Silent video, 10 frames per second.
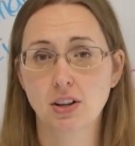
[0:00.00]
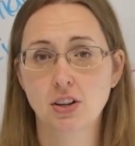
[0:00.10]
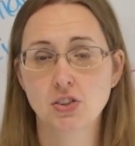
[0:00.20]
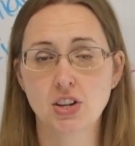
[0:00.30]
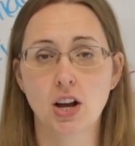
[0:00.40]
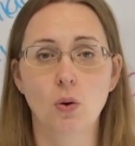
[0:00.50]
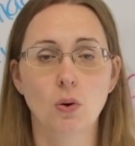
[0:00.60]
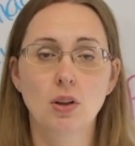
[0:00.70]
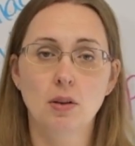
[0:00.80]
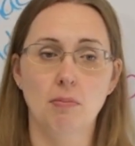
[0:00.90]
So
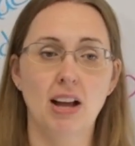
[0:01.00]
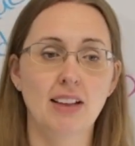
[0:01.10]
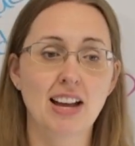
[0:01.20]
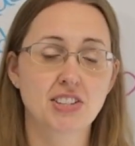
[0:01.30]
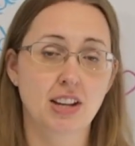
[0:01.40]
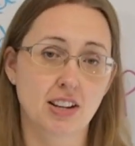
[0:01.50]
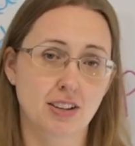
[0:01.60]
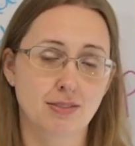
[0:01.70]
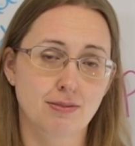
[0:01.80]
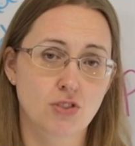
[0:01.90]
my last kind
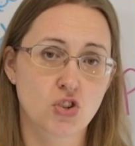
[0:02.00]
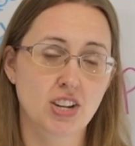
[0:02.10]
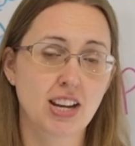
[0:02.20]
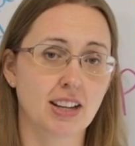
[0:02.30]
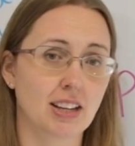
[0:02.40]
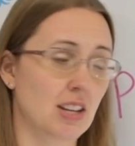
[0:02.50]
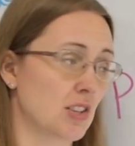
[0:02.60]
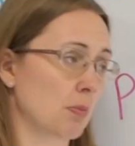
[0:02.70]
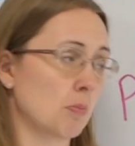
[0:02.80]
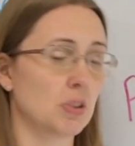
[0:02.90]
of shtick
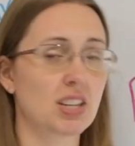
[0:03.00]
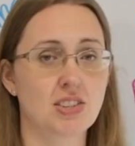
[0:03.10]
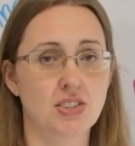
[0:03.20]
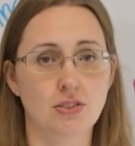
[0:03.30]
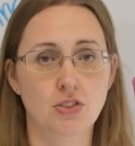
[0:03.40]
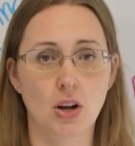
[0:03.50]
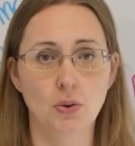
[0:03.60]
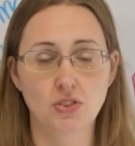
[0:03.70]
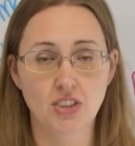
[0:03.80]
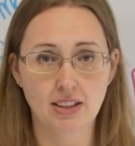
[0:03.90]
is please
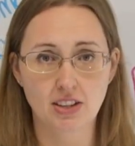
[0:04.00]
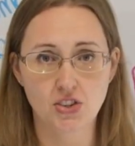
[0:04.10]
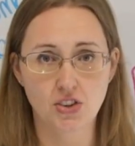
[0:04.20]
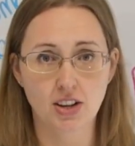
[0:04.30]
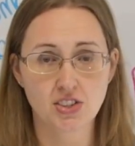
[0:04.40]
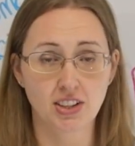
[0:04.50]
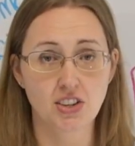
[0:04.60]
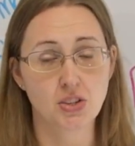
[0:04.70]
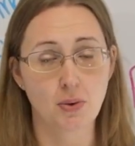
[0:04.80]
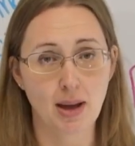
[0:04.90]
don't take these drugs
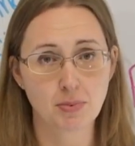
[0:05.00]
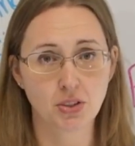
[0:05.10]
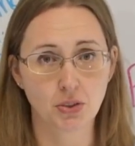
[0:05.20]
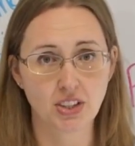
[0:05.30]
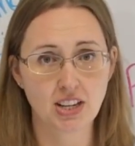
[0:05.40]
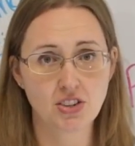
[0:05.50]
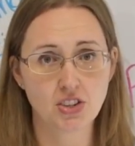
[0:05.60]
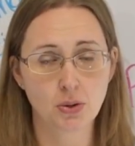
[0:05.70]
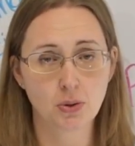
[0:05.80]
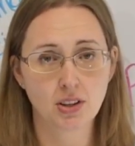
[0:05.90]
unless you absolutely need
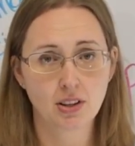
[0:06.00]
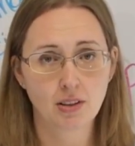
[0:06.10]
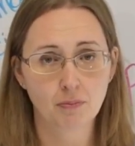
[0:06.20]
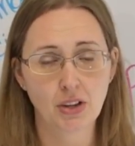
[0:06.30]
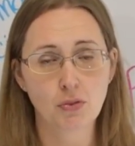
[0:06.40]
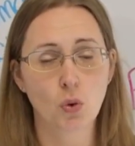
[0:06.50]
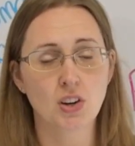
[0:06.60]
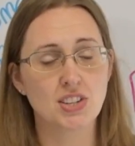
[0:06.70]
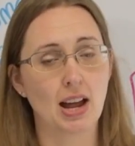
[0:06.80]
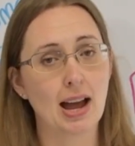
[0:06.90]
to. Now, of
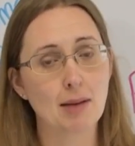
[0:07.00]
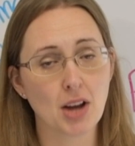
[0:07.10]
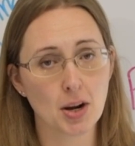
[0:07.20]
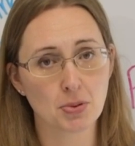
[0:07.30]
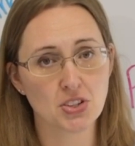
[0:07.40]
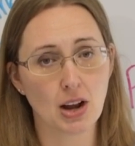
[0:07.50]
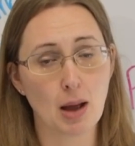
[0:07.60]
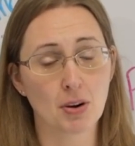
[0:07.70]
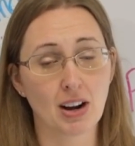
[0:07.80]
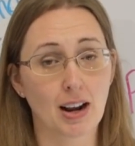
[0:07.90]
course, I'm not a
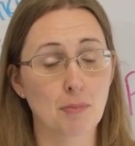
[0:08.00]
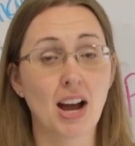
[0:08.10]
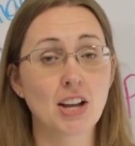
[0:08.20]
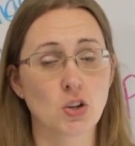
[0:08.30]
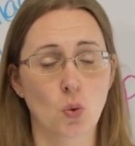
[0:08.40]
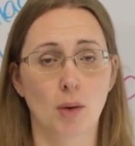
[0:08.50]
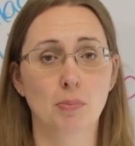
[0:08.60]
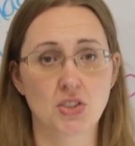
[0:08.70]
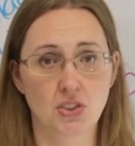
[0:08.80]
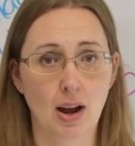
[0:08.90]
prescriber and I'm not your
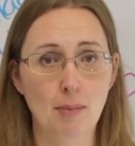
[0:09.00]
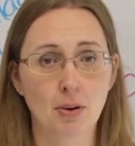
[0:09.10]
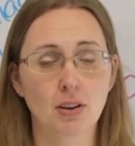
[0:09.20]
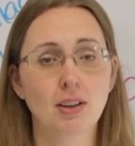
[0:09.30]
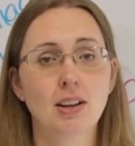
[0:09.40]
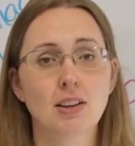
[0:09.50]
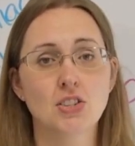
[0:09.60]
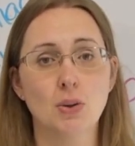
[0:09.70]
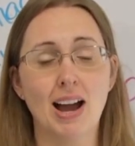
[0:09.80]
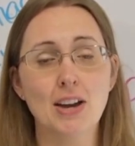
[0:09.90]
prescriber,
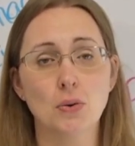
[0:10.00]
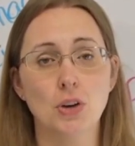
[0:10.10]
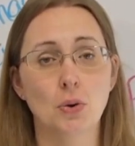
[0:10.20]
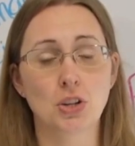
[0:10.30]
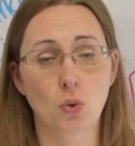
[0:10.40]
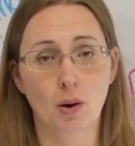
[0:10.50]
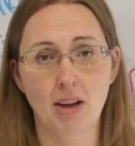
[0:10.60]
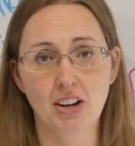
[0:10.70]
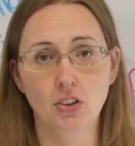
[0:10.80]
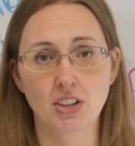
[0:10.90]
so I don't know your
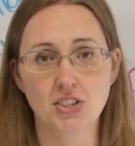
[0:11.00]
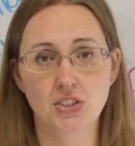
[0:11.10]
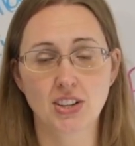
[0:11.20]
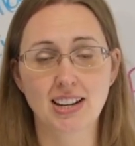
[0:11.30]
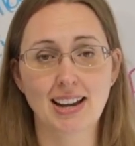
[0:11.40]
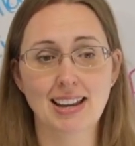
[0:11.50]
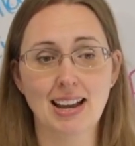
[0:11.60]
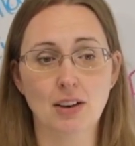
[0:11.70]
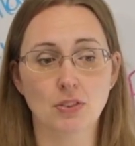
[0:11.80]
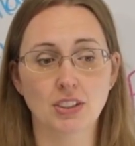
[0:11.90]
medical history and I
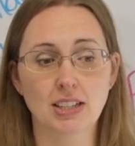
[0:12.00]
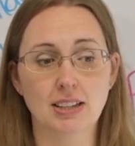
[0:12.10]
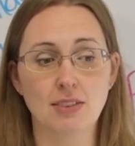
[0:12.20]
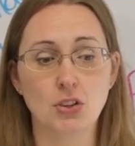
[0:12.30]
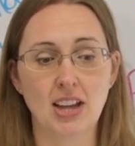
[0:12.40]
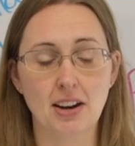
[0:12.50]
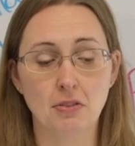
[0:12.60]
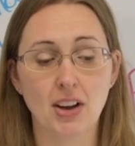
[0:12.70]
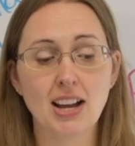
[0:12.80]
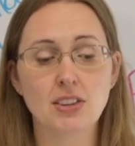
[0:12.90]
can't really give you that
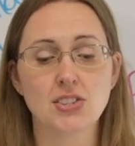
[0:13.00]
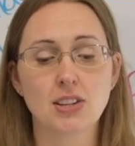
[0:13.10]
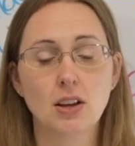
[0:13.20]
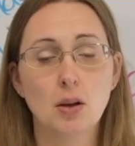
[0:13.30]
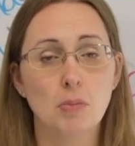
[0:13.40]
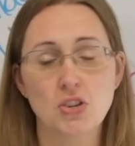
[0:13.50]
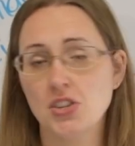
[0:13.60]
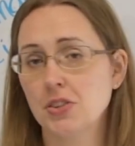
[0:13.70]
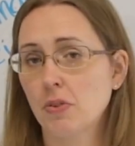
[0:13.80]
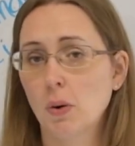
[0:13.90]
advice, but
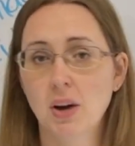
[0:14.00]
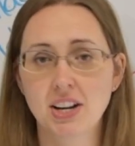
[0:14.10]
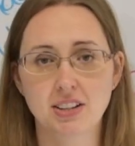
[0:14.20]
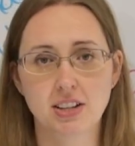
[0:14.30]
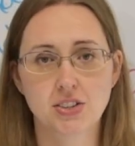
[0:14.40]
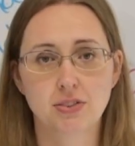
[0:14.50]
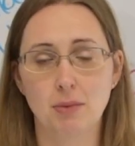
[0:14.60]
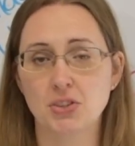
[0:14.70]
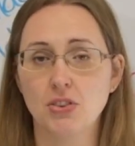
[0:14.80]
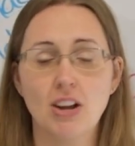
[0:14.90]
just for what it is, from a
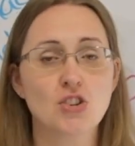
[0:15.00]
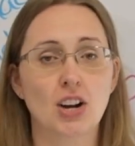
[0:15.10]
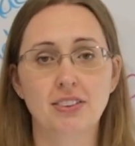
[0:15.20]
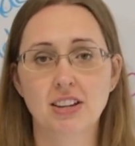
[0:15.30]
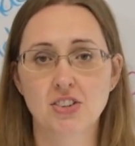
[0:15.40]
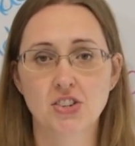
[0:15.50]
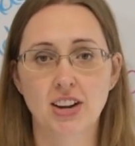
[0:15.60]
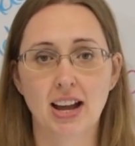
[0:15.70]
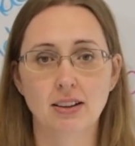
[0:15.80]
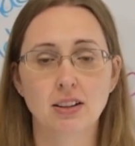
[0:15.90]
stranger on the
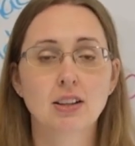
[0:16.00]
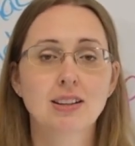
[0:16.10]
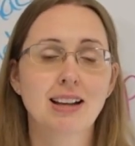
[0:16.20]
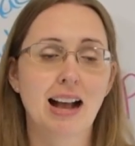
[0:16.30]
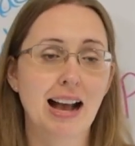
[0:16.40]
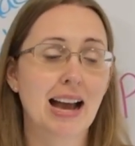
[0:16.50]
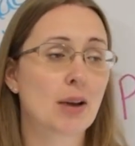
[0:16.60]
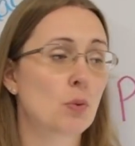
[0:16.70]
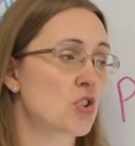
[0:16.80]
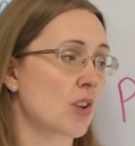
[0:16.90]
internet, I
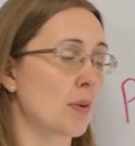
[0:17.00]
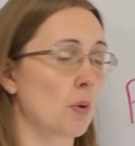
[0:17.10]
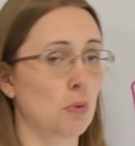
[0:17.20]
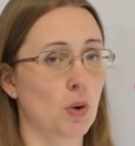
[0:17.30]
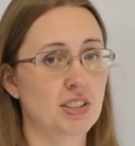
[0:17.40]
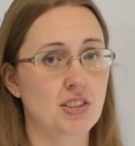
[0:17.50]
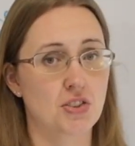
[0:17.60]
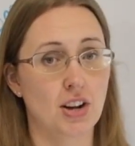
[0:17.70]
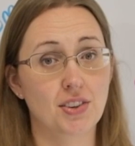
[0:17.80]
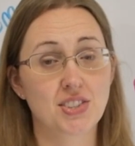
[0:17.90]
would try to avoid these
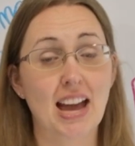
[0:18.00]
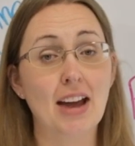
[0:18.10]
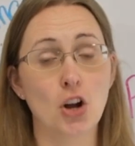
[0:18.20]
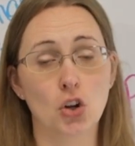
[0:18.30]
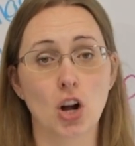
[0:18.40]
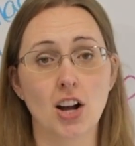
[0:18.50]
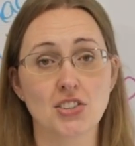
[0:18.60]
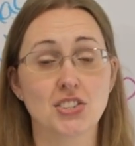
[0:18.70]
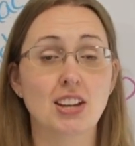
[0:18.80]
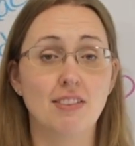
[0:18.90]
drugs at all
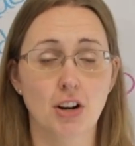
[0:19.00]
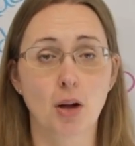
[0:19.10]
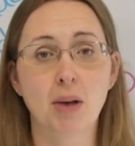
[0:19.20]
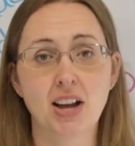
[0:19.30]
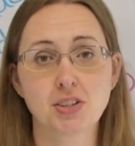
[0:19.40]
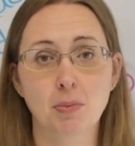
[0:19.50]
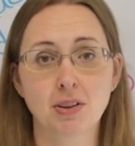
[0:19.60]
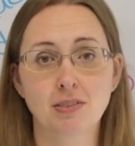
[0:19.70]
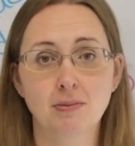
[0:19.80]
costs, if at all possible.